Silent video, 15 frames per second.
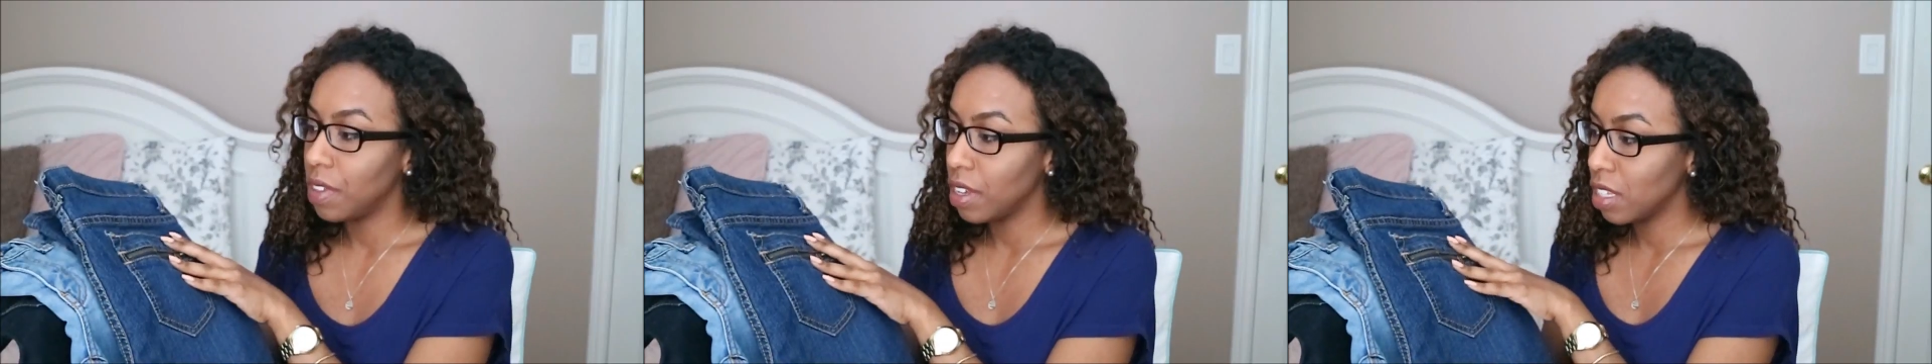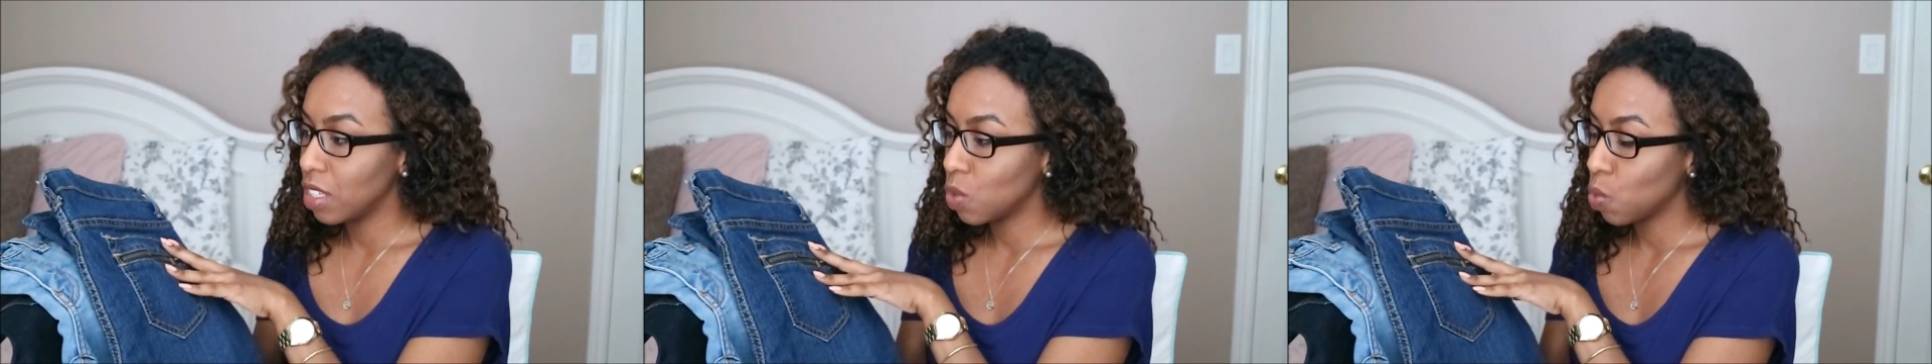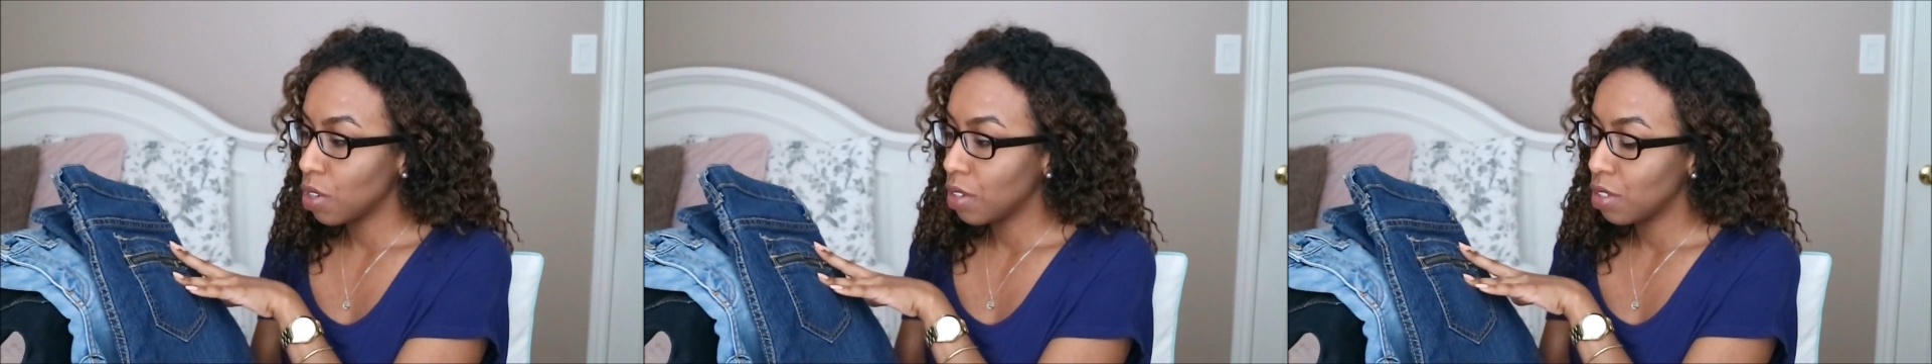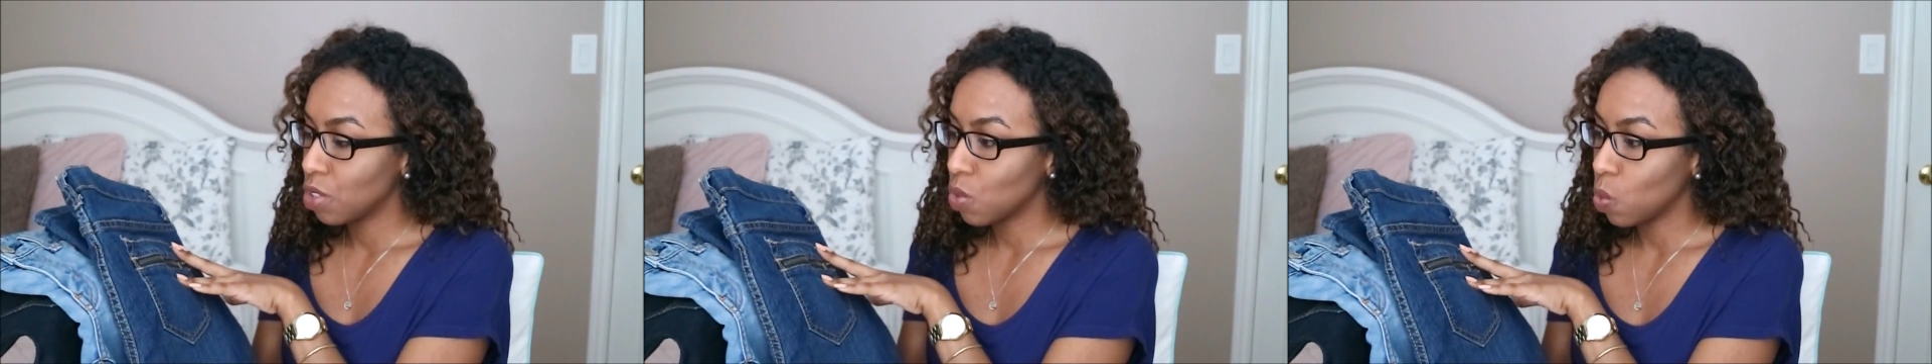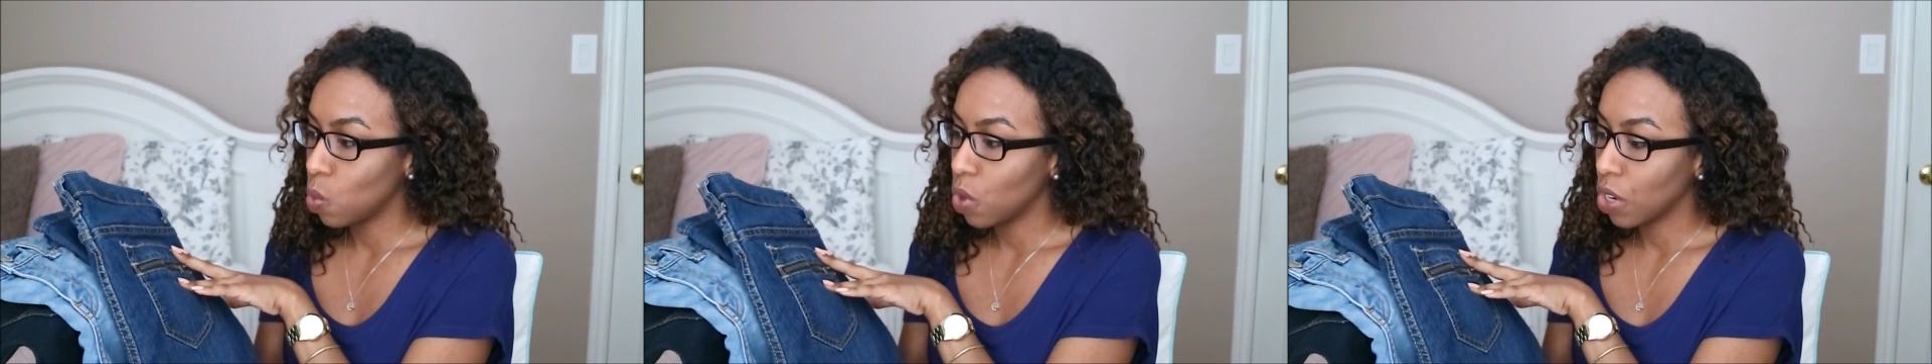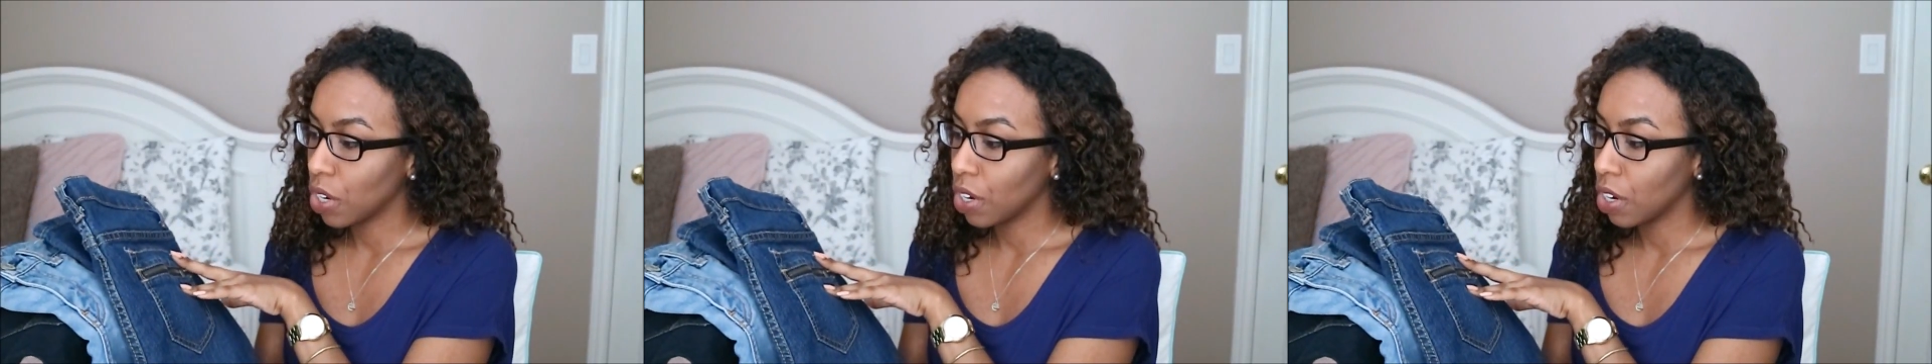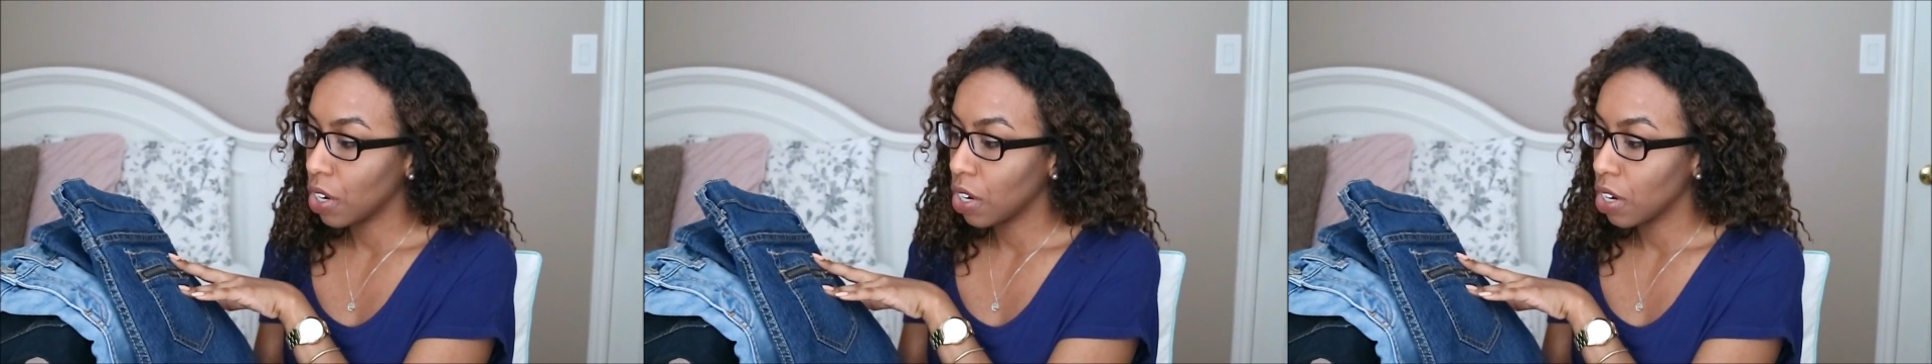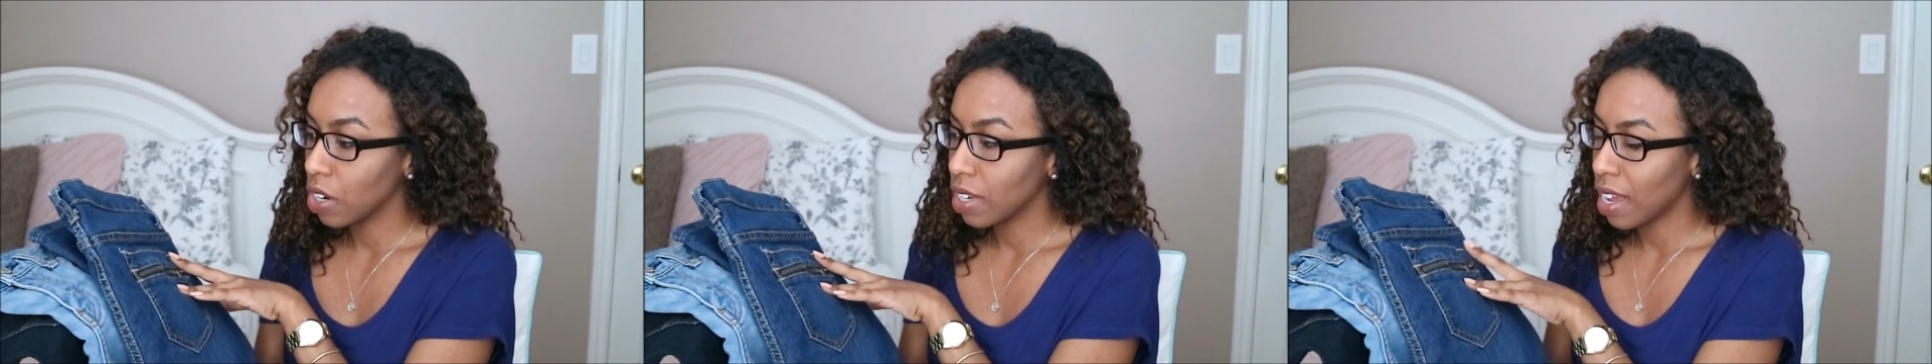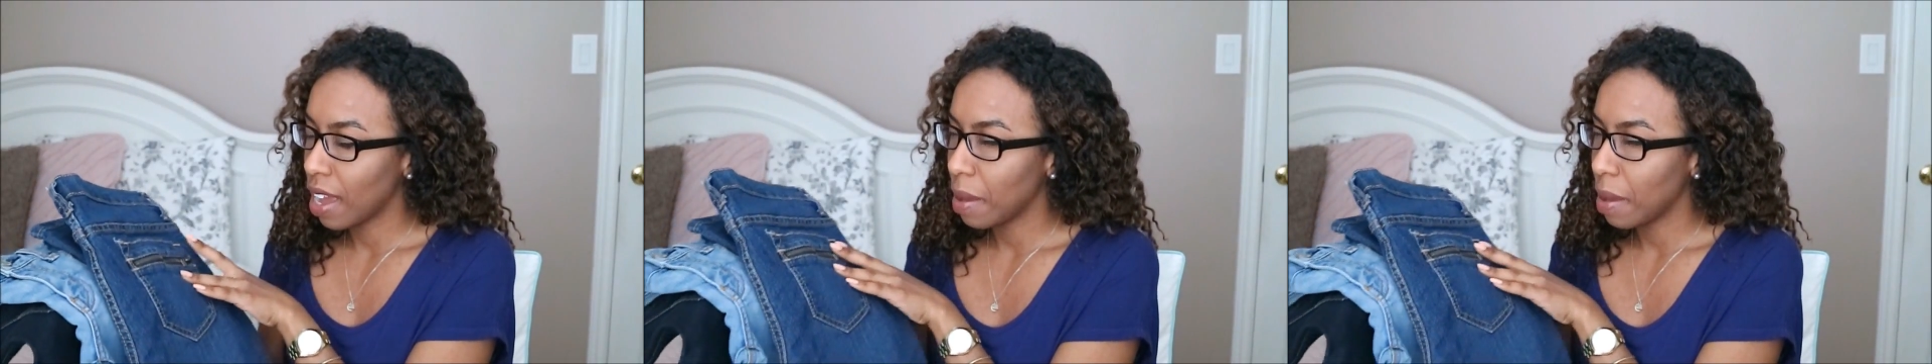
these ones were,